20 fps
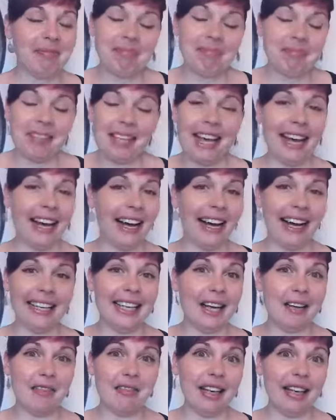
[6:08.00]
Yeah, I
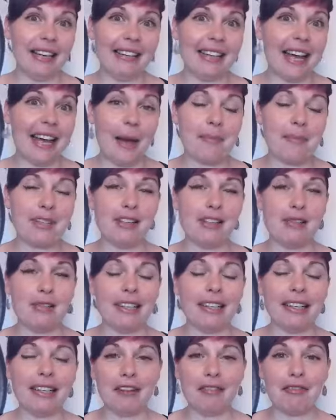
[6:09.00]
love it. I
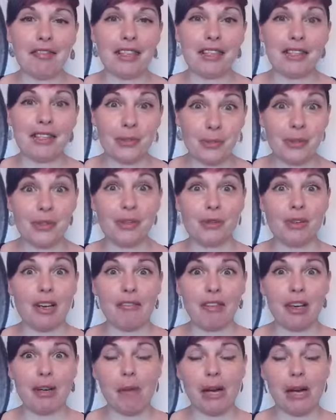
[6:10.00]
absolutely love it. It was
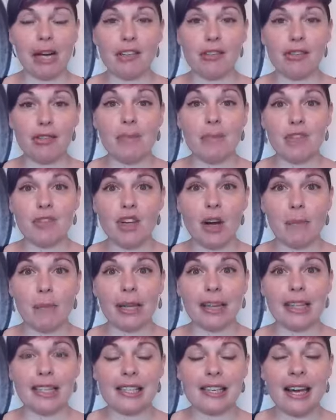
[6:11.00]
living my dream job
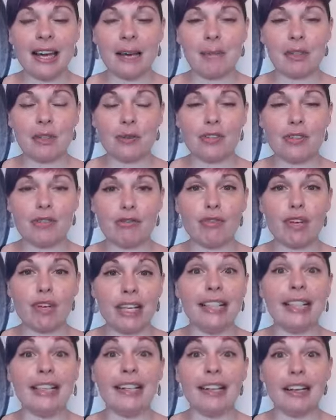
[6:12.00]
at the time. It was
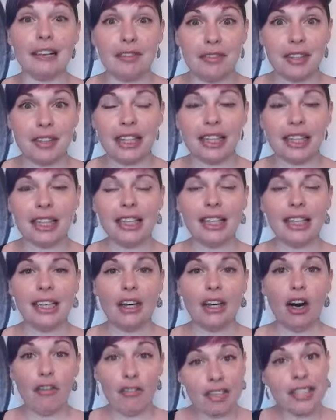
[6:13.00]
really lovely.
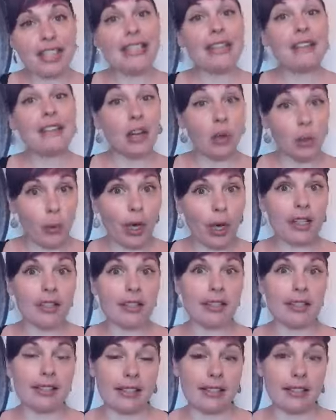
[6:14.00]
Obviously, there were
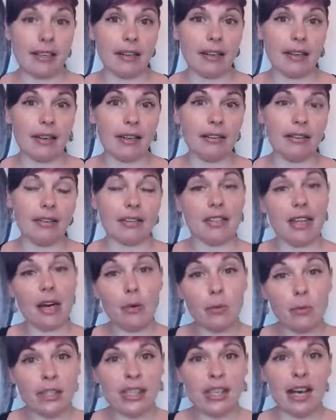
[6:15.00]
the
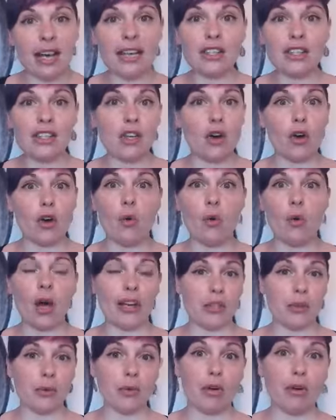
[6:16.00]
downside. So
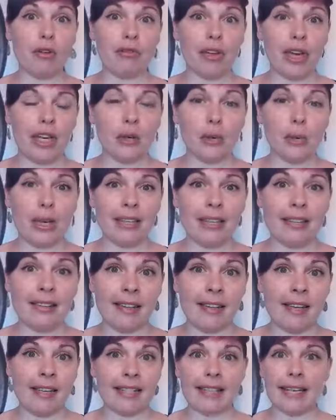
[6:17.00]
I don't know if anyone
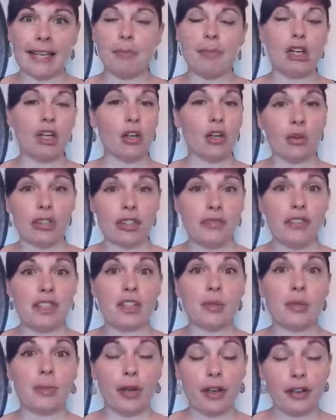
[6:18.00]
thinks like being on TV
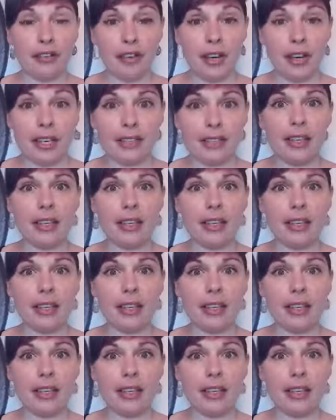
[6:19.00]
is perfect,